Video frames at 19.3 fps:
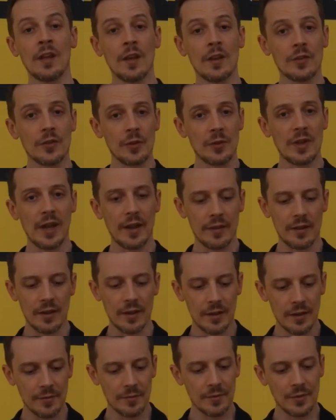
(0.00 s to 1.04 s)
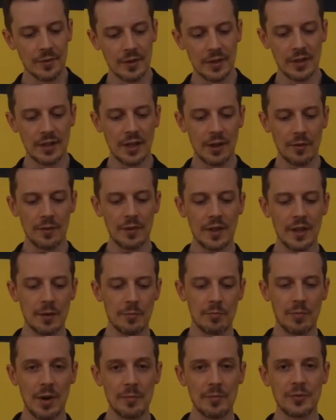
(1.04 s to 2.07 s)
So yeah, they gear the
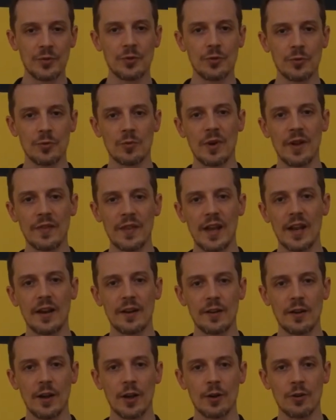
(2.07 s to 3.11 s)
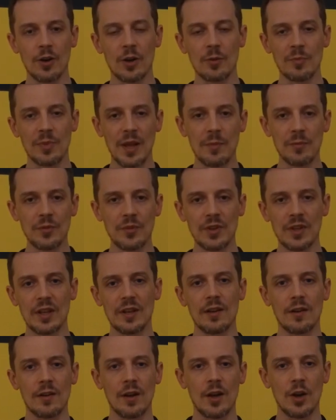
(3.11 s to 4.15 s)
pump to run that at a higher RPM to get
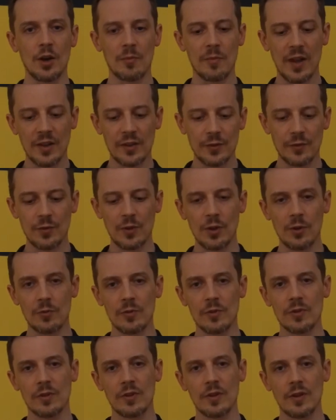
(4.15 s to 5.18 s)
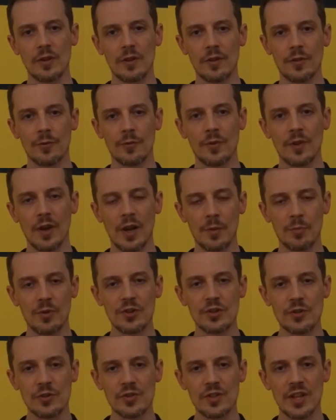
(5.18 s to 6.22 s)
a higher mass flow through the high
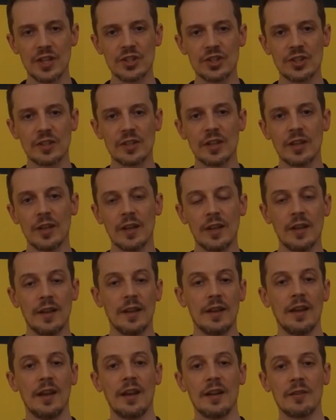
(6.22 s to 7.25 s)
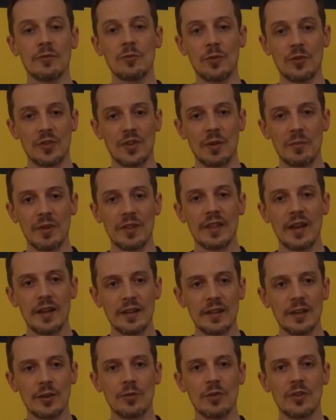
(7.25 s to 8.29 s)
pressure section. And of course, I mean, that
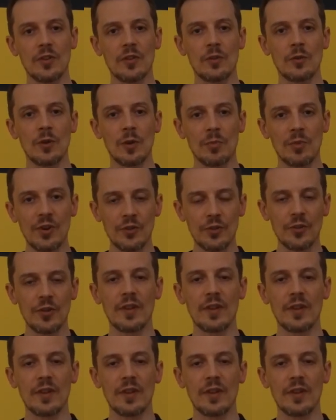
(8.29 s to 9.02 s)
increases oil pressure,